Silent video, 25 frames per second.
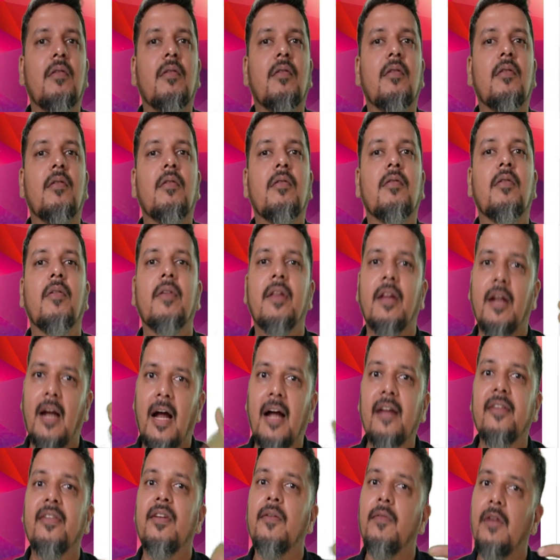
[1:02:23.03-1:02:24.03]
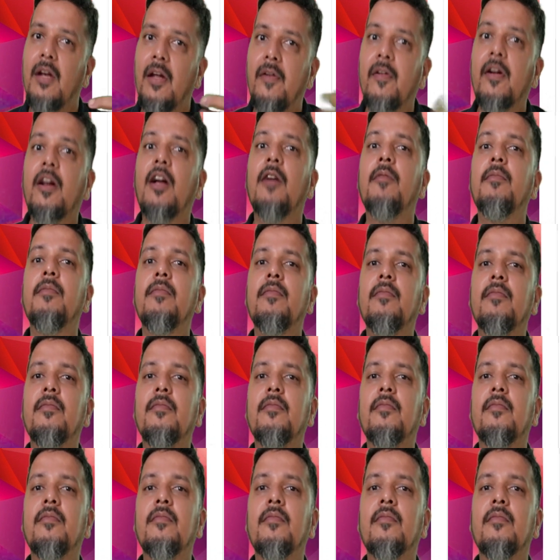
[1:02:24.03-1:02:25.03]
So whether RCM will ever come?
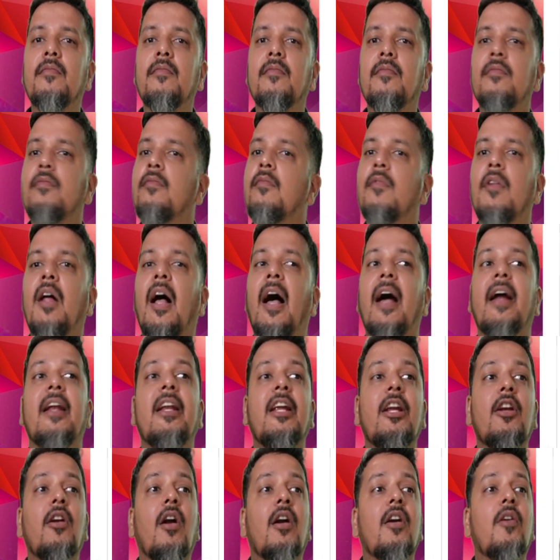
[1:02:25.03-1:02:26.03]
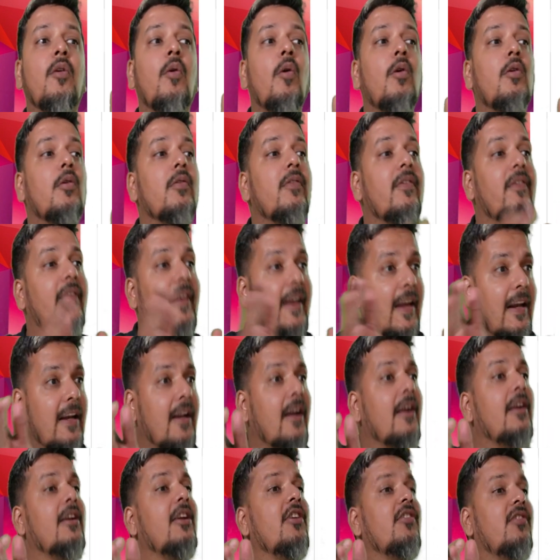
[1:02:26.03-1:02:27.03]
I need not go to second
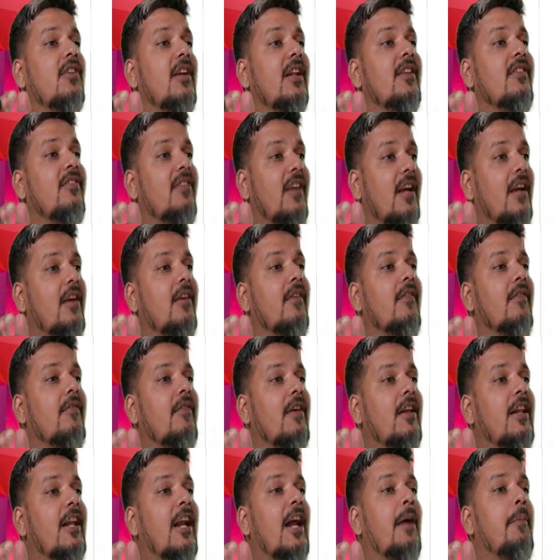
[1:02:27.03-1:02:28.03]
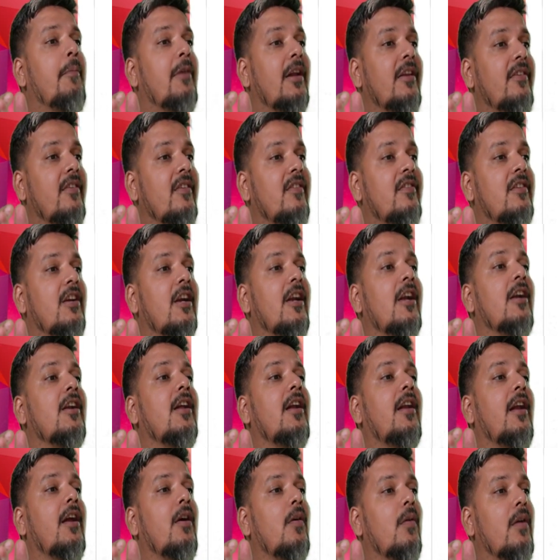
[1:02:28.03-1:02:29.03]
condition and check whether I am registered under
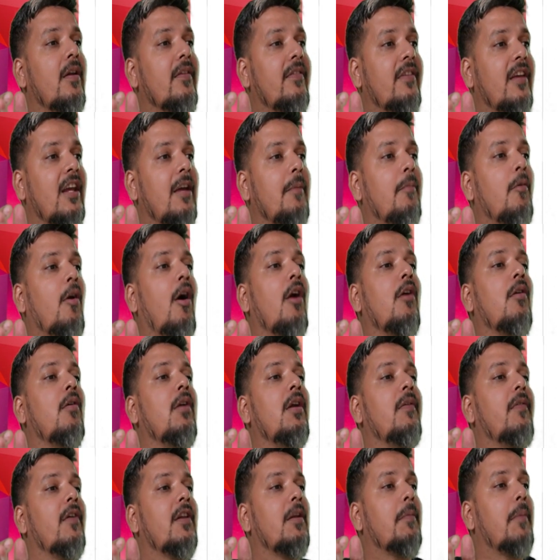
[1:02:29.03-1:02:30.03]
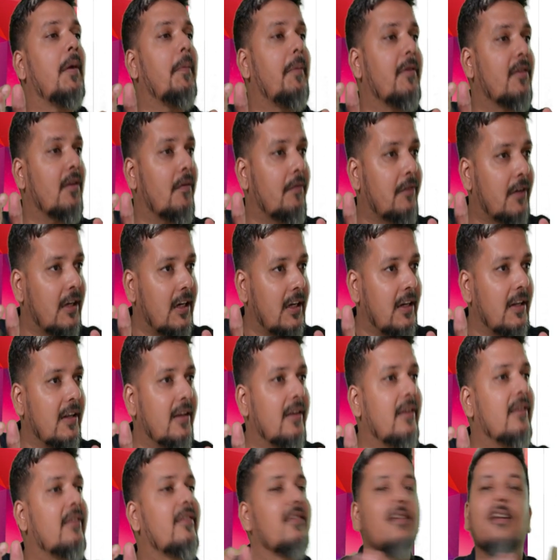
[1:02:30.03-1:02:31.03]
regular scheme, not only for the purpose of
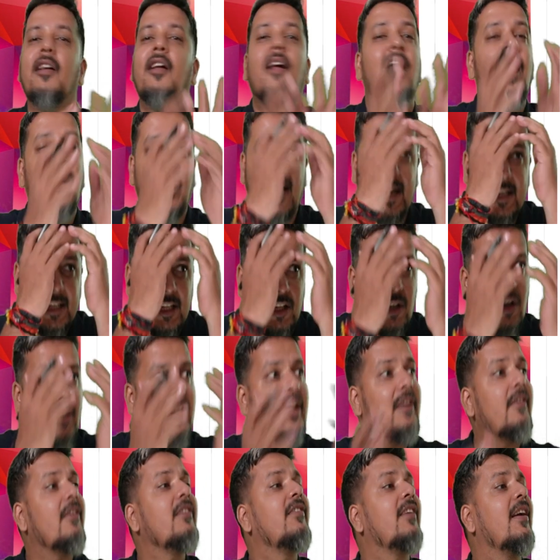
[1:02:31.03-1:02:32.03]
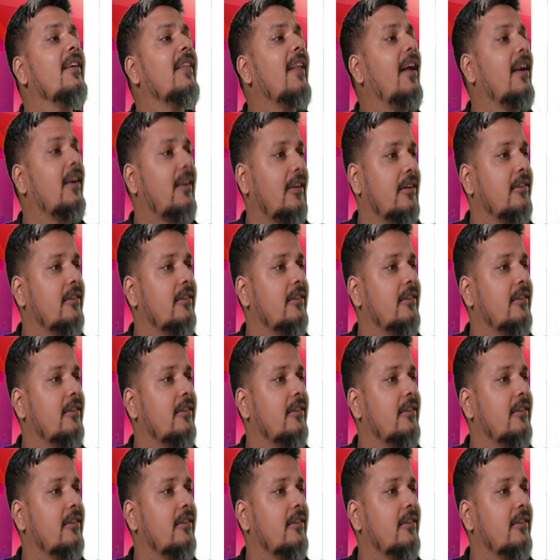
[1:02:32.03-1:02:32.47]
TDS. I need not even check that.